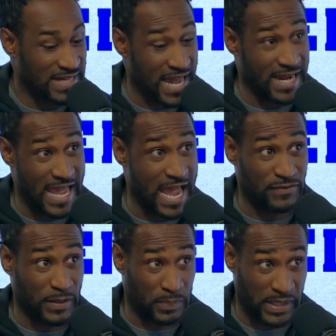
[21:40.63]
Not
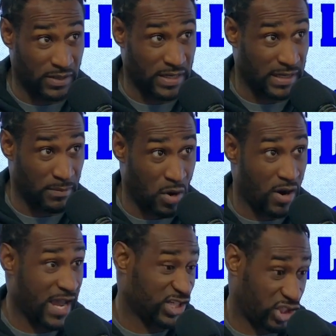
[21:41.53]
half the player that
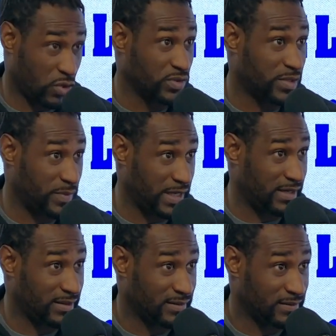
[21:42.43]
Lamar has shown to
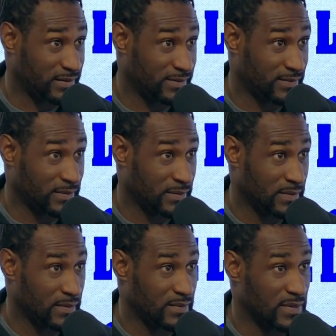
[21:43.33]
be.
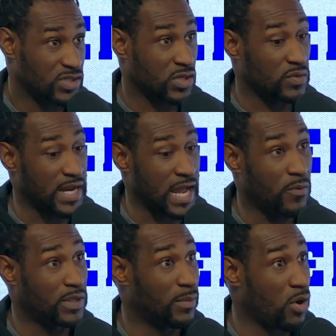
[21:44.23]
So
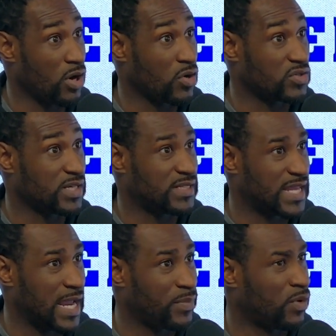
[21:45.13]
now when Lamar goes to the
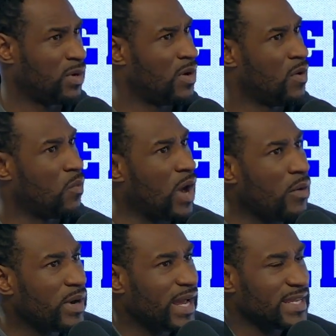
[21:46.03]
table,
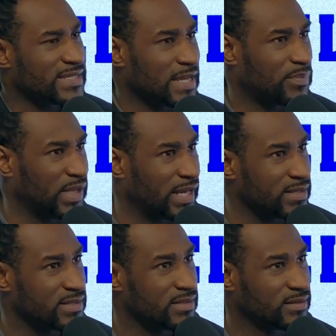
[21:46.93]
why would I accept
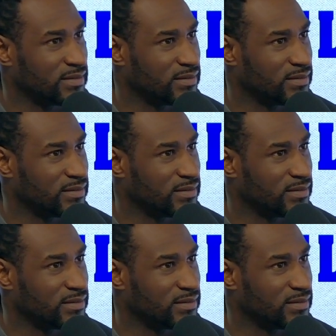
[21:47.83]
less?